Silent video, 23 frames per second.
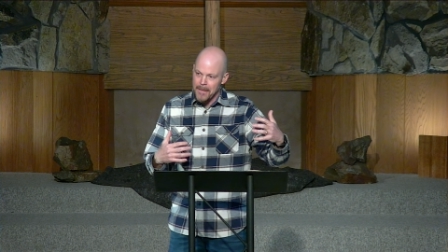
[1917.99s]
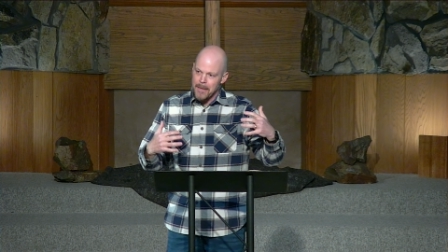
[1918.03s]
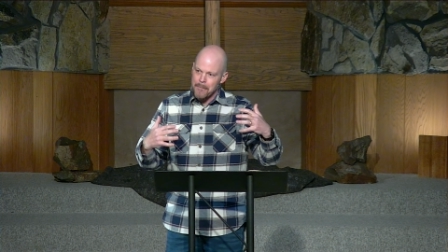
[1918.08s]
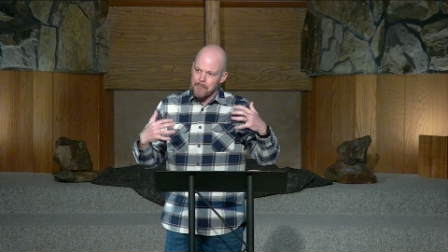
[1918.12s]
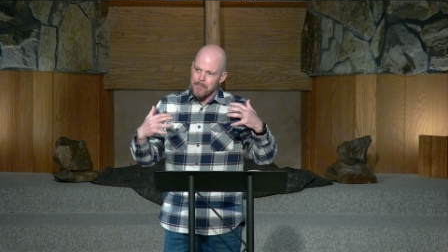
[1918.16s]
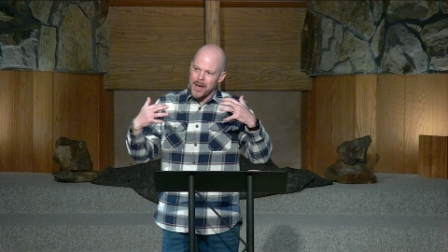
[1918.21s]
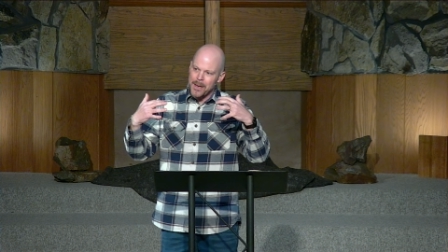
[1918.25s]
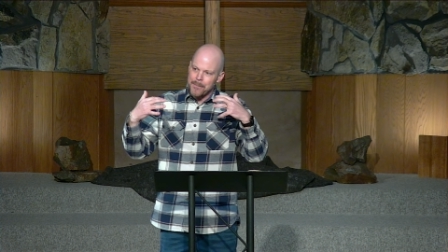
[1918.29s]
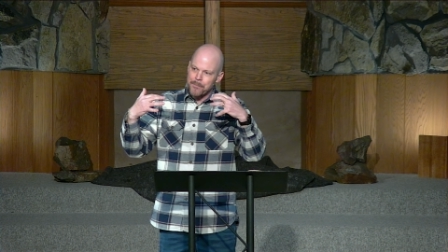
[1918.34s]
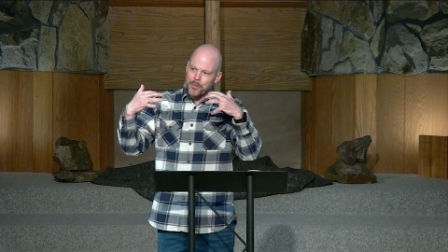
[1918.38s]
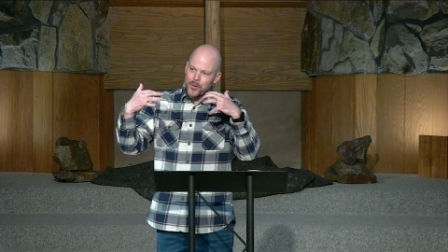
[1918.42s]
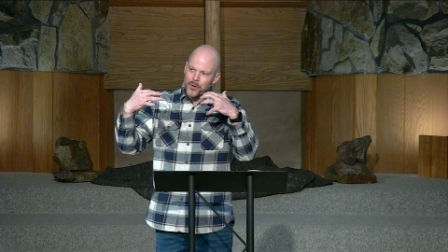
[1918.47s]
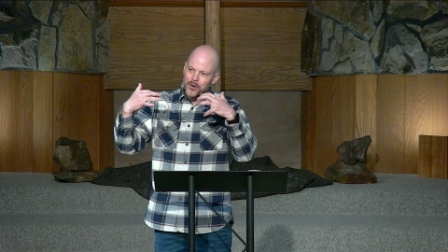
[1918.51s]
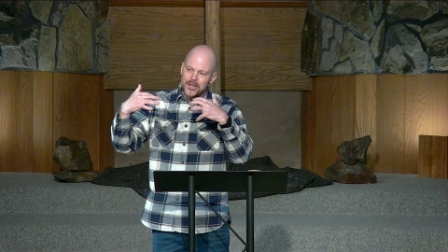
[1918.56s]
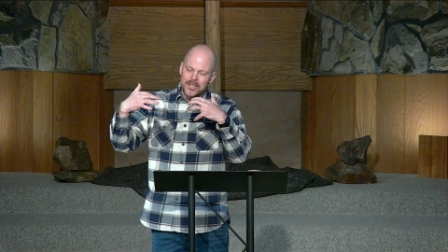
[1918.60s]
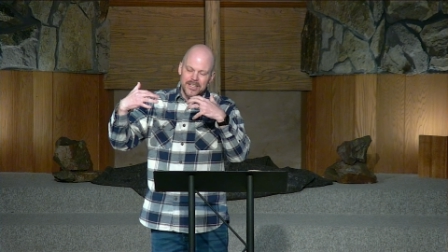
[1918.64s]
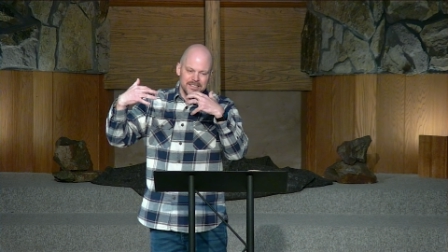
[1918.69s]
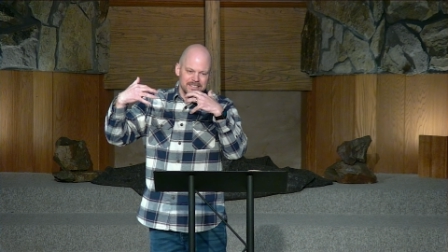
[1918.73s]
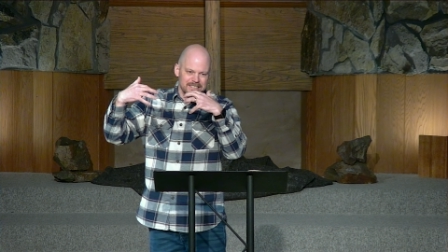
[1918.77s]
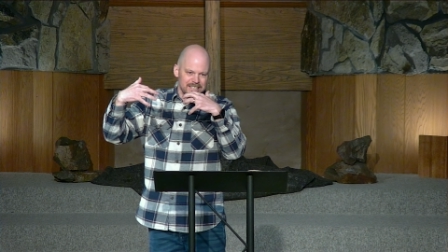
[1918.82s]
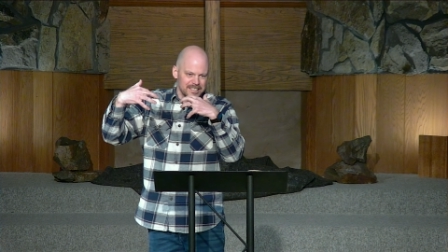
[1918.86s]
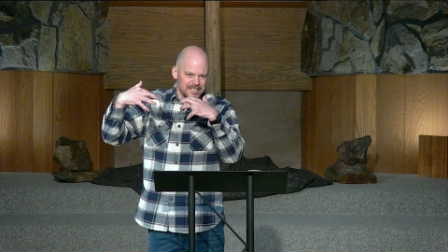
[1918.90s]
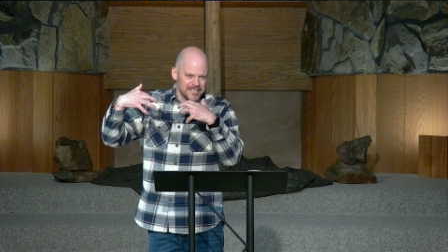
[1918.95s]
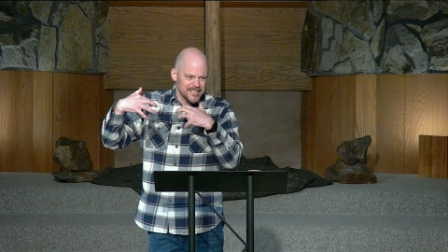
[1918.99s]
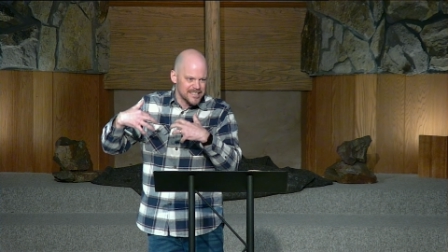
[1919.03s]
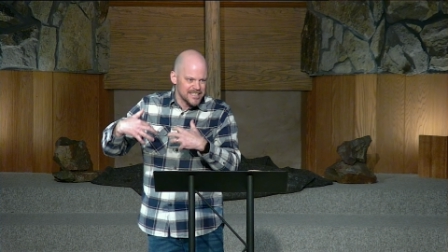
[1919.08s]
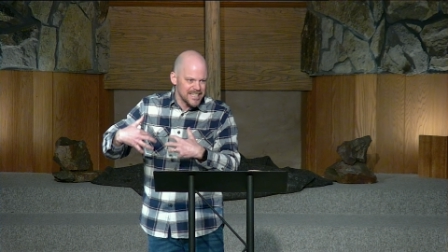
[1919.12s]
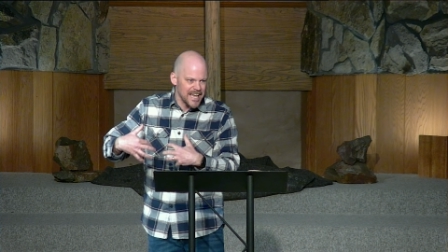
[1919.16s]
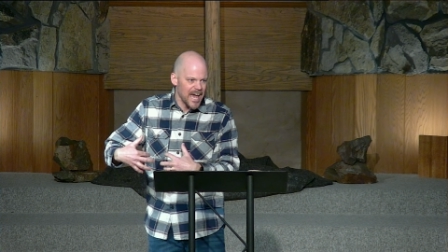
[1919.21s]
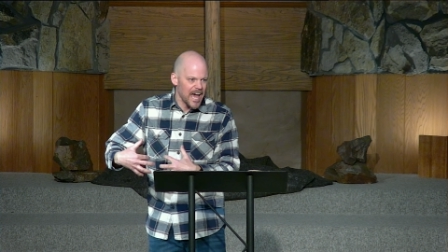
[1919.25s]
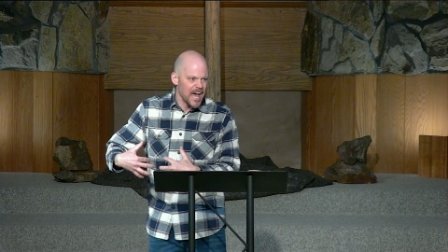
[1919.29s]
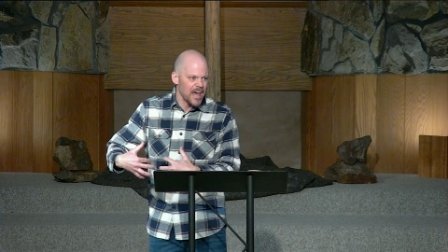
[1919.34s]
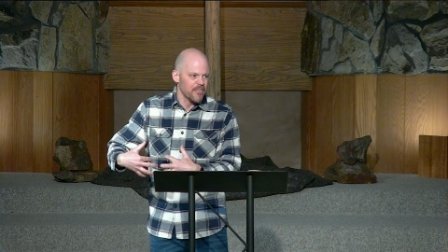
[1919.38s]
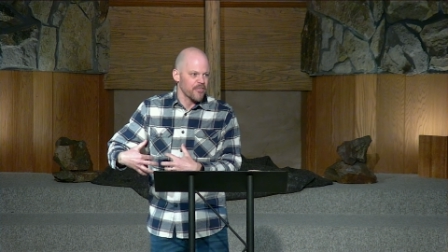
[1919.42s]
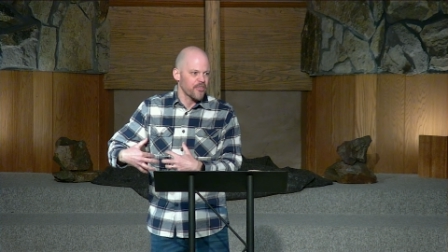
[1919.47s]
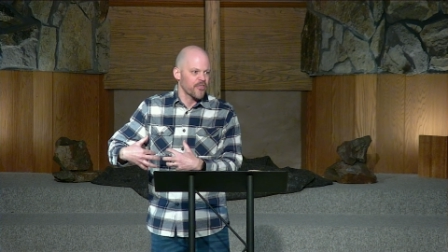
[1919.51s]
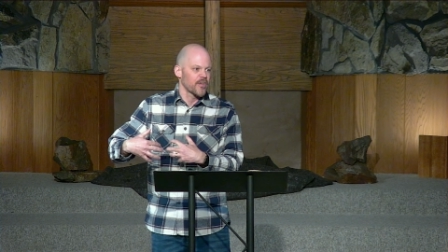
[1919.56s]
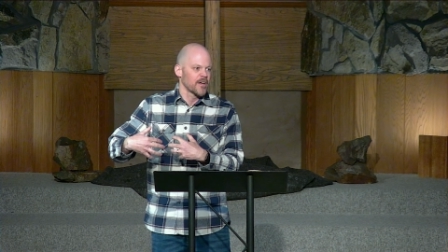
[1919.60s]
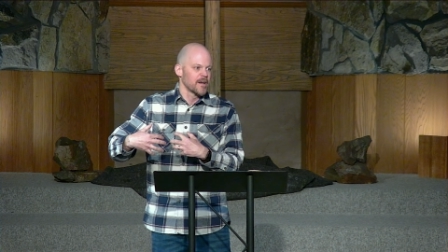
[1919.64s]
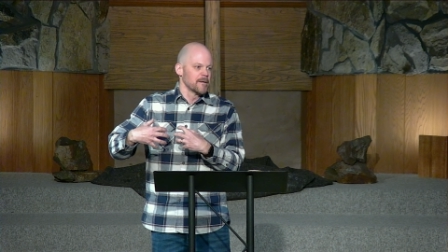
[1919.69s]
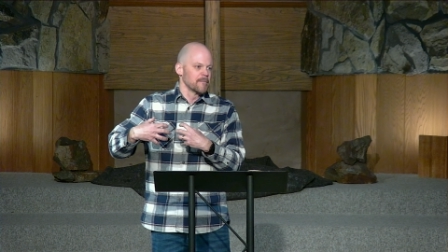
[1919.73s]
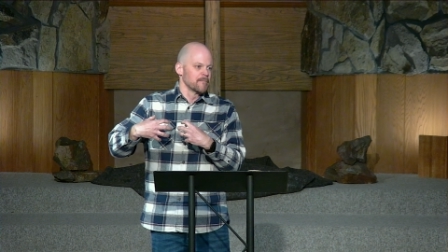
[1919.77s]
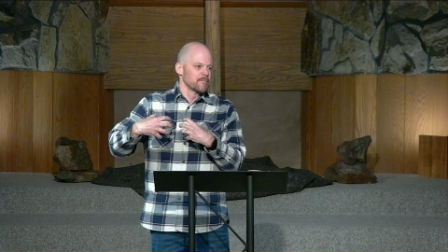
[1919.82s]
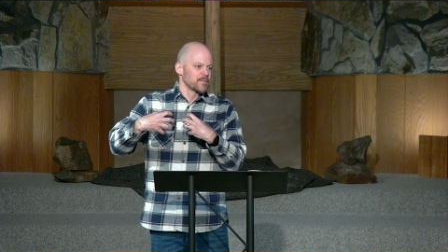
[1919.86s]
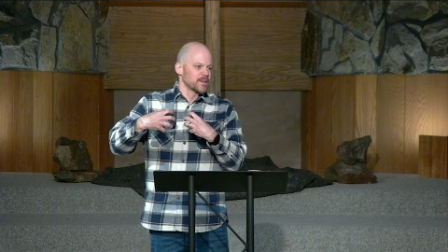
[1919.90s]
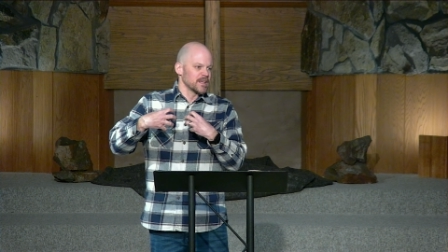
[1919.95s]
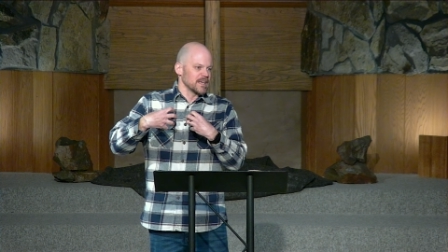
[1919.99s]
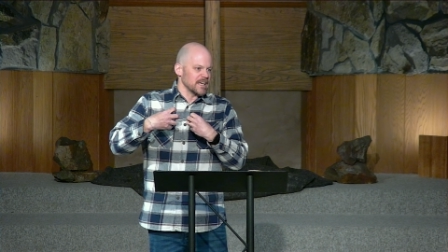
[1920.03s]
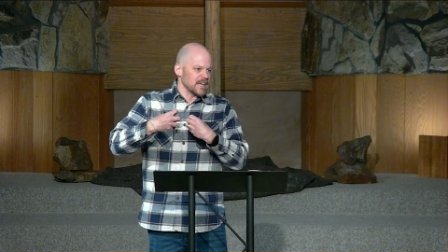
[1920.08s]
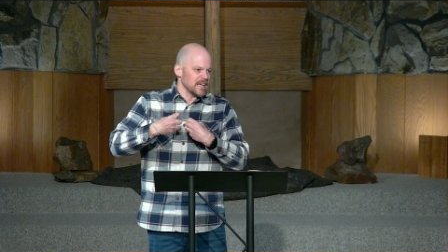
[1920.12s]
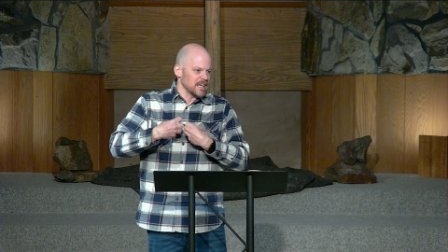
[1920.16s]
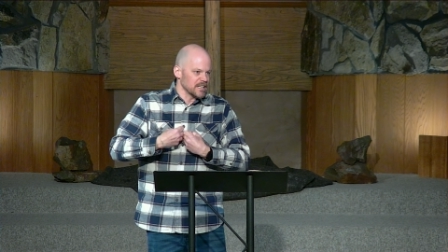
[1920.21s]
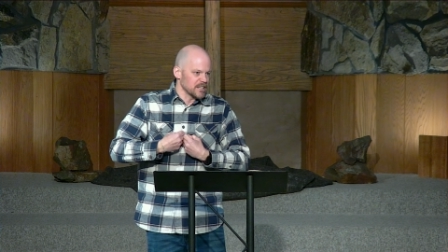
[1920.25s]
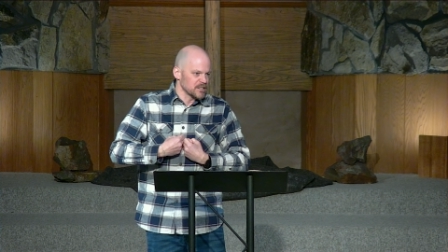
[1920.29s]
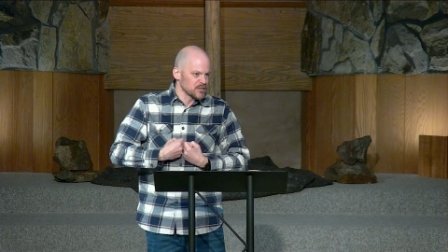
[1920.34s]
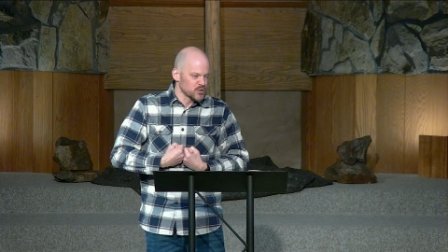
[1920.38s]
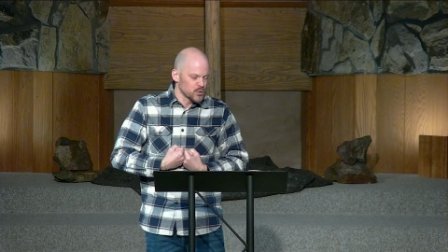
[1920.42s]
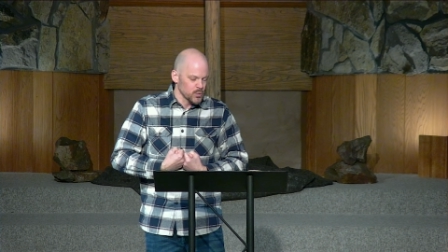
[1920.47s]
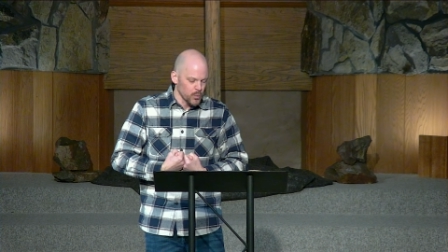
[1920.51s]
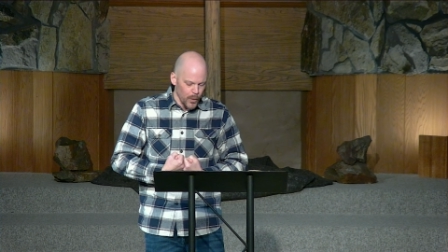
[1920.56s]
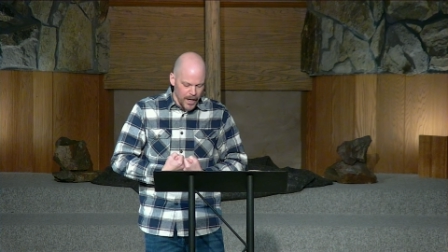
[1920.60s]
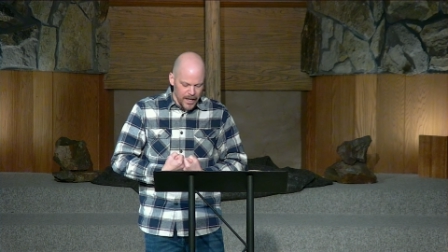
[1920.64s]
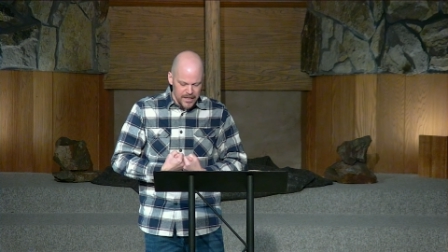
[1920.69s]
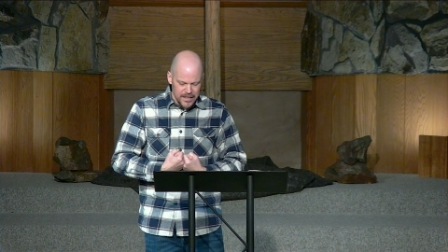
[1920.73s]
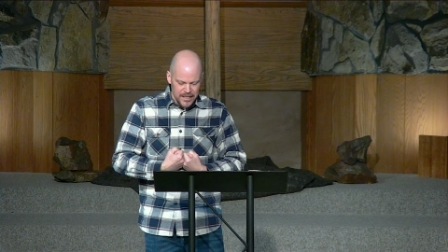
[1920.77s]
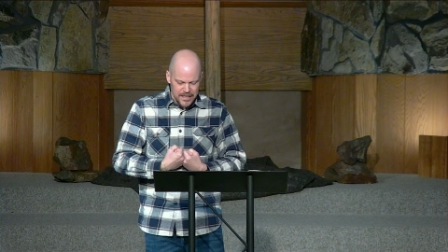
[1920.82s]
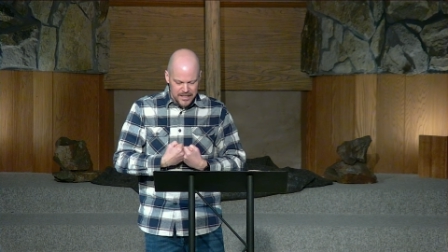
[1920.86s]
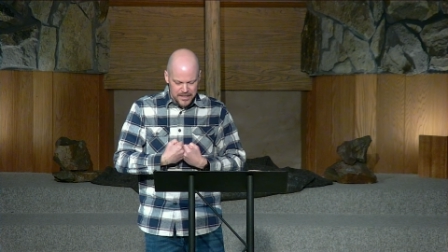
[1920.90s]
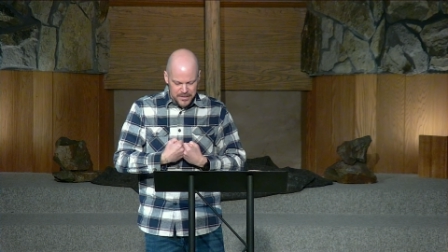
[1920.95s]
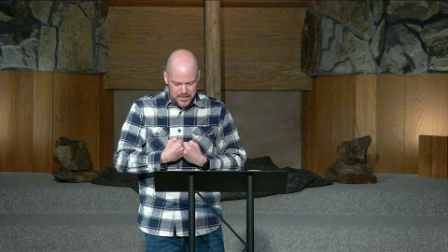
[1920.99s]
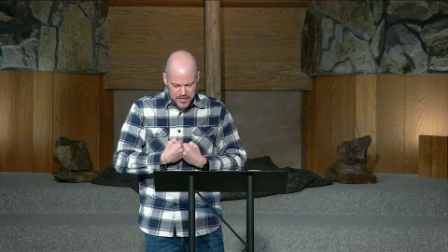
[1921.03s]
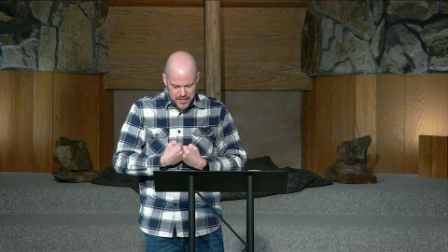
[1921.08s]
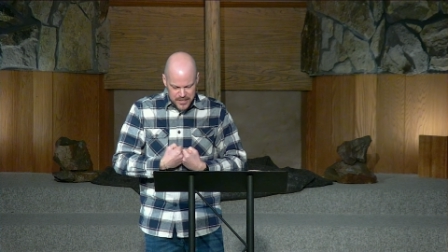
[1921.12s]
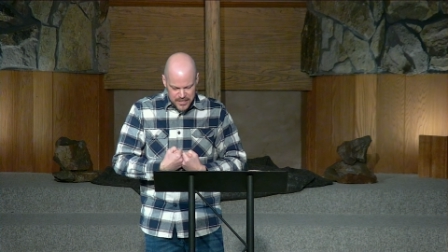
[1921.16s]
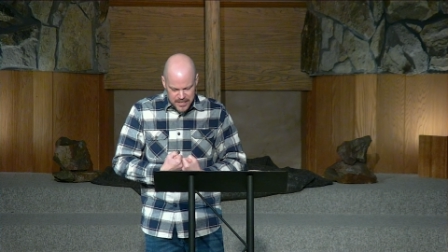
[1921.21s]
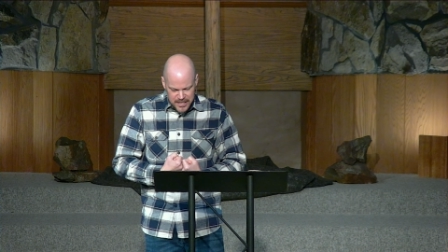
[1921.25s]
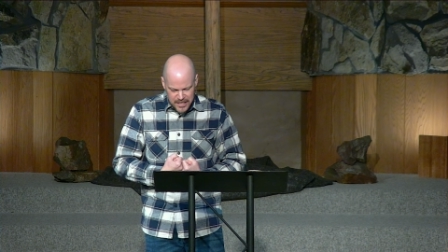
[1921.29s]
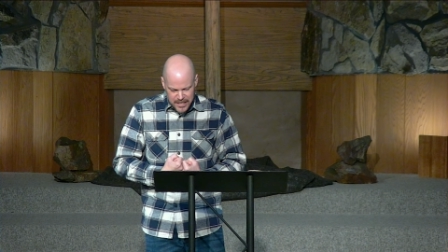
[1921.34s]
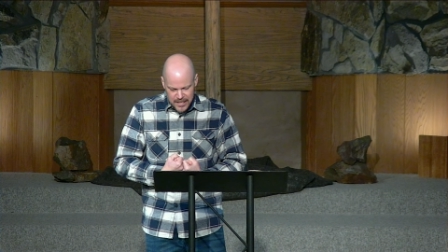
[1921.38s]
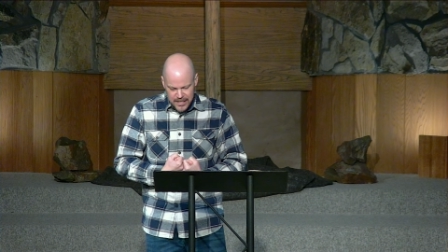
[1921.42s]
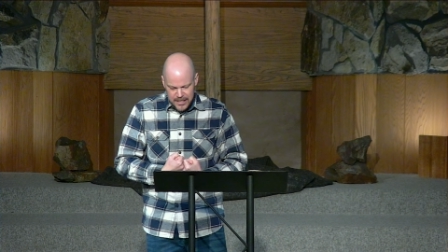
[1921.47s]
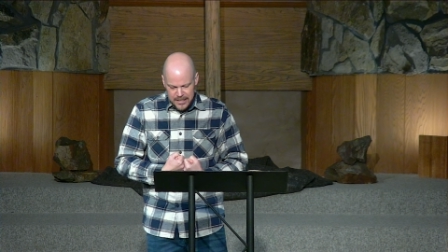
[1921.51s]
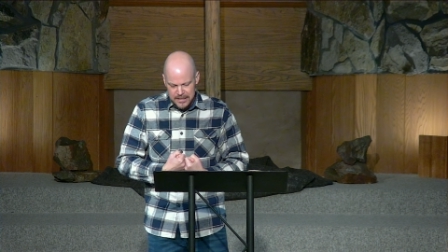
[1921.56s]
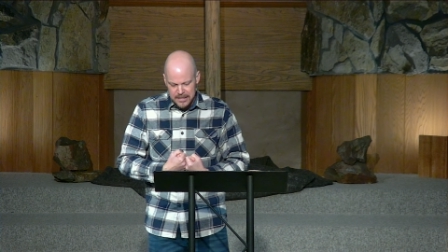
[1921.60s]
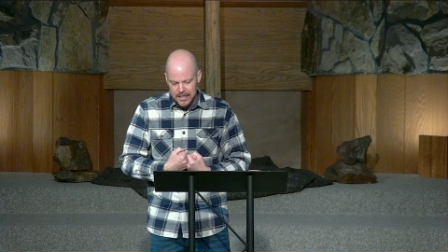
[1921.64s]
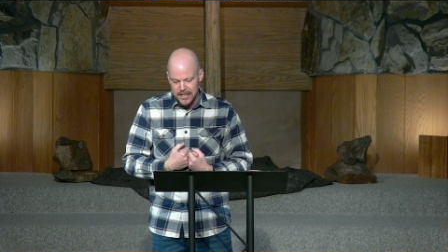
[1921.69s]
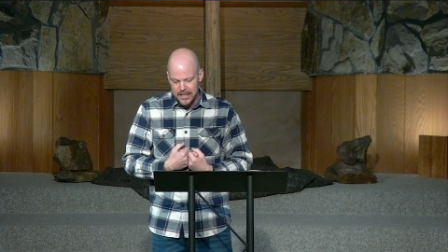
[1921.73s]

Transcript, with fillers: by putting to death the indwelling sin